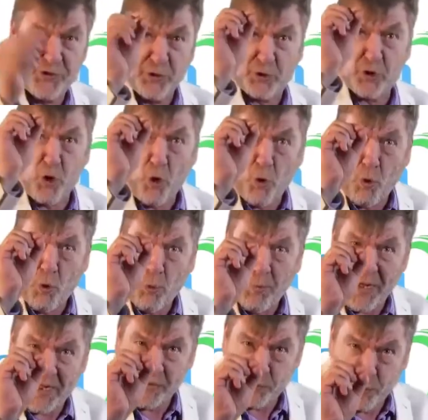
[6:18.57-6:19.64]
your
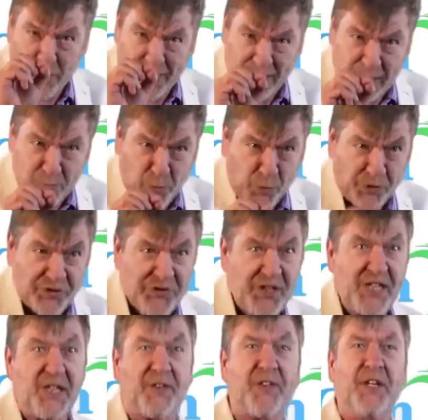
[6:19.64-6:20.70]
comb has way more
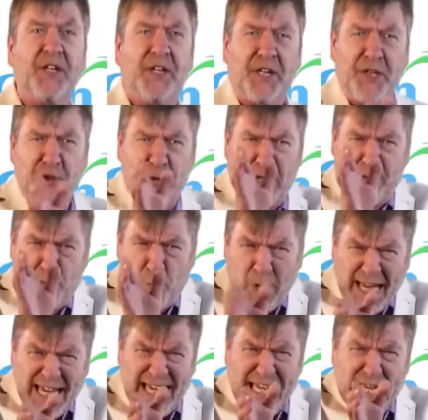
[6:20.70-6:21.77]
teeth and you have
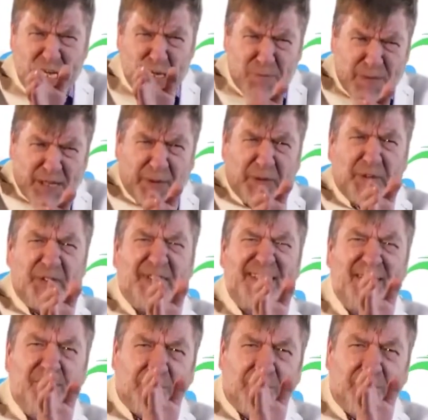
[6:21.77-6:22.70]
way better